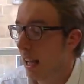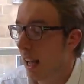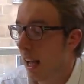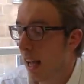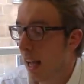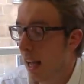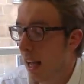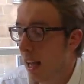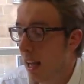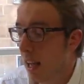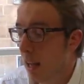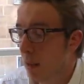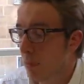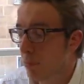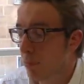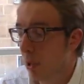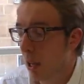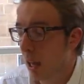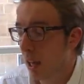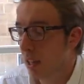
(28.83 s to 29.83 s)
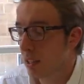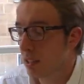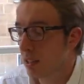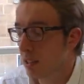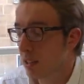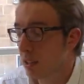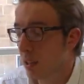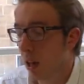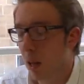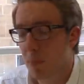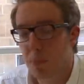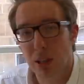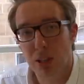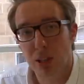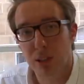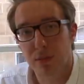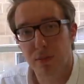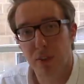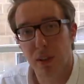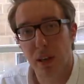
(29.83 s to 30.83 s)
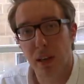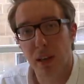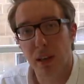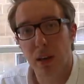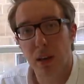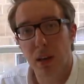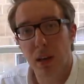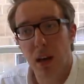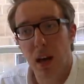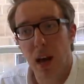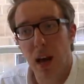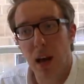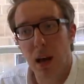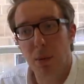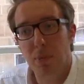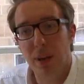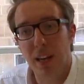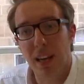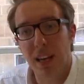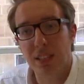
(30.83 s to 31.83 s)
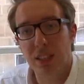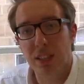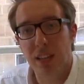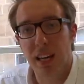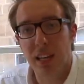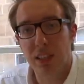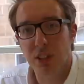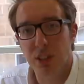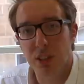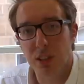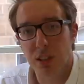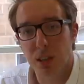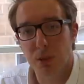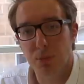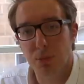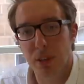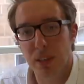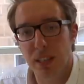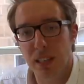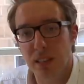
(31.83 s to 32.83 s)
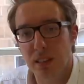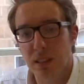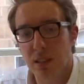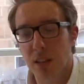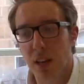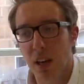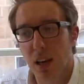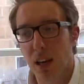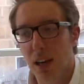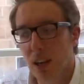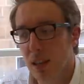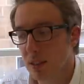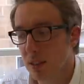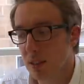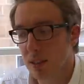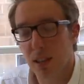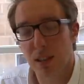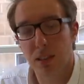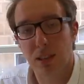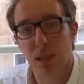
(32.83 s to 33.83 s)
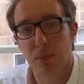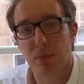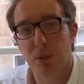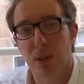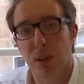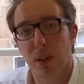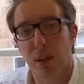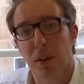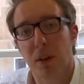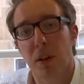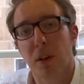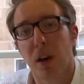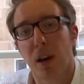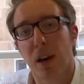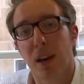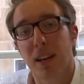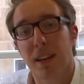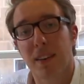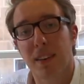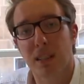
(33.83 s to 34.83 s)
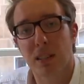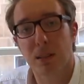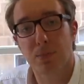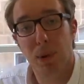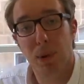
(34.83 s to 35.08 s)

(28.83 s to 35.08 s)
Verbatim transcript: Uh, plus a bunch of the uh, big education companies uh, and startups uh, in that